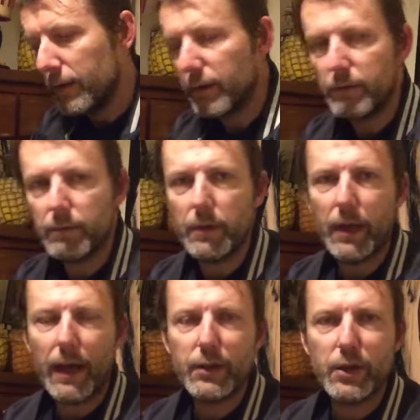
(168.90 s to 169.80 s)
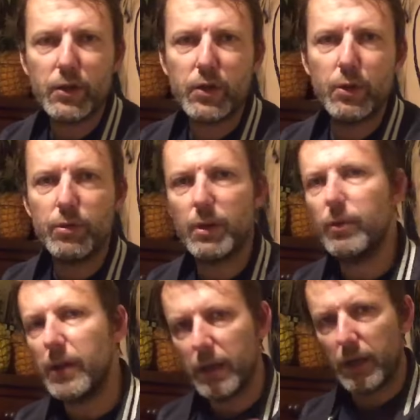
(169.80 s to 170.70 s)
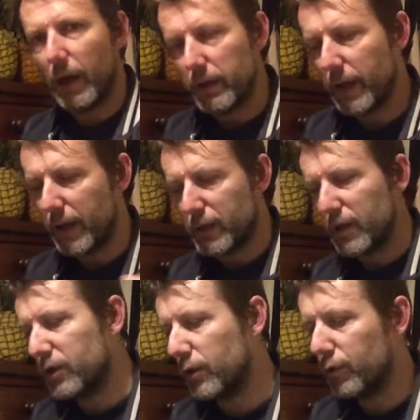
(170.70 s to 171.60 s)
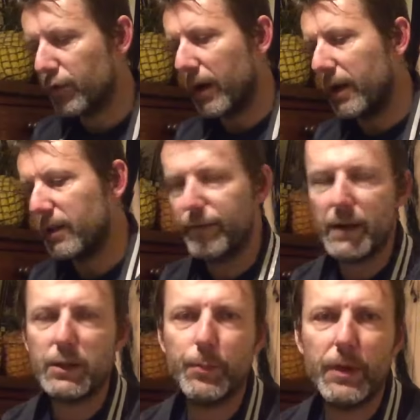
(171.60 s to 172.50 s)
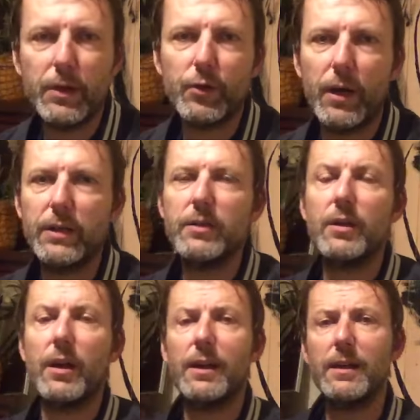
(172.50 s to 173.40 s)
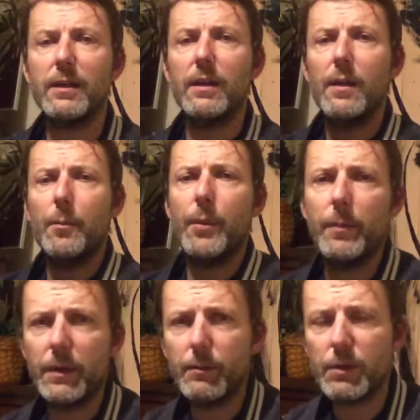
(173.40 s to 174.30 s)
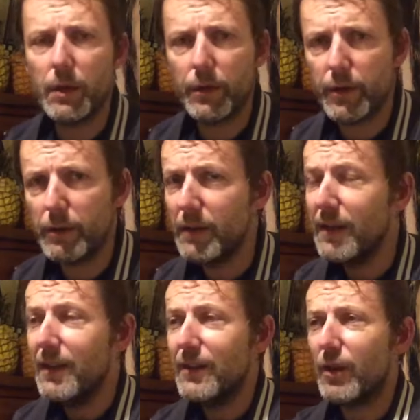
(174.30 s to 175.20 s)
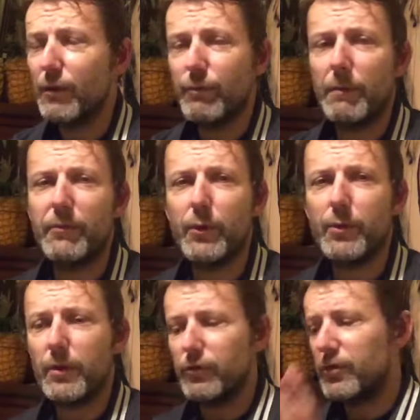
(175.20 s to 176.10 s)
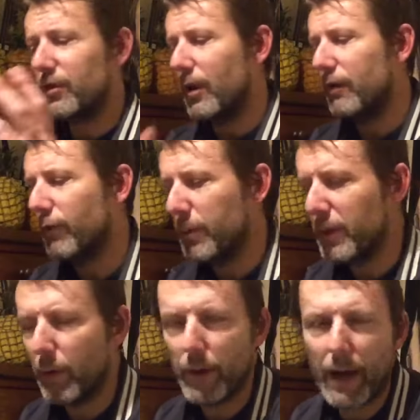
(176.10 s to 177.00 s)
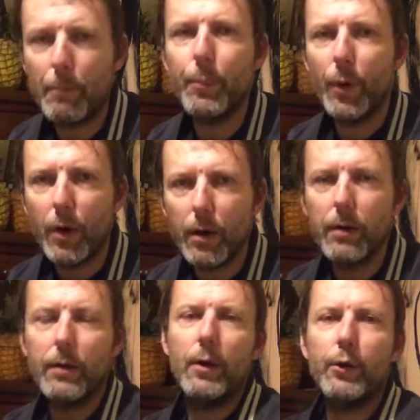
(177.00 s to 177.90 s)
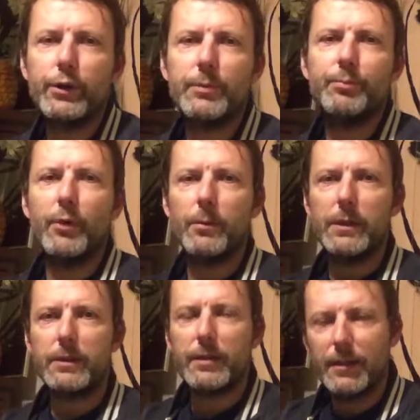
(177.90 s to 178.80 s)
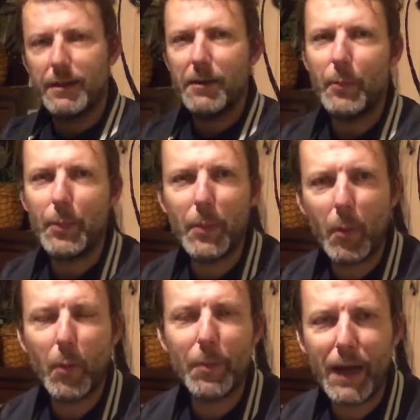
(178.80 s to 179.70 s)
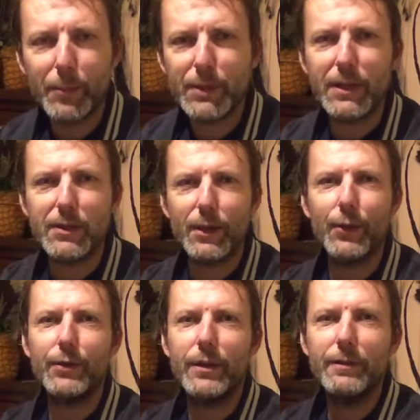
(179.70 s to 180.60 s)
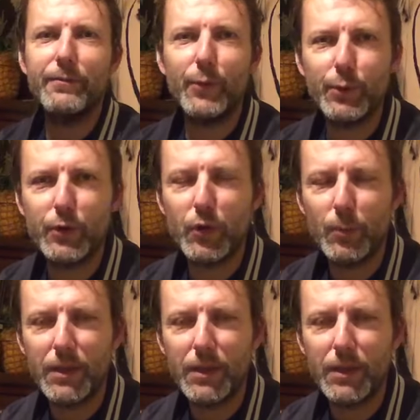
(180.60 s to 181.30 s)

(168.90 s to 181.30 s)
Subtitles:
The HS2 is still kicking on, the HS2 train, the fast speed train that's going to link Birmingham to London. It's going to rip through the countryside, ruin all that, but us Brummies will be able to get to London in 42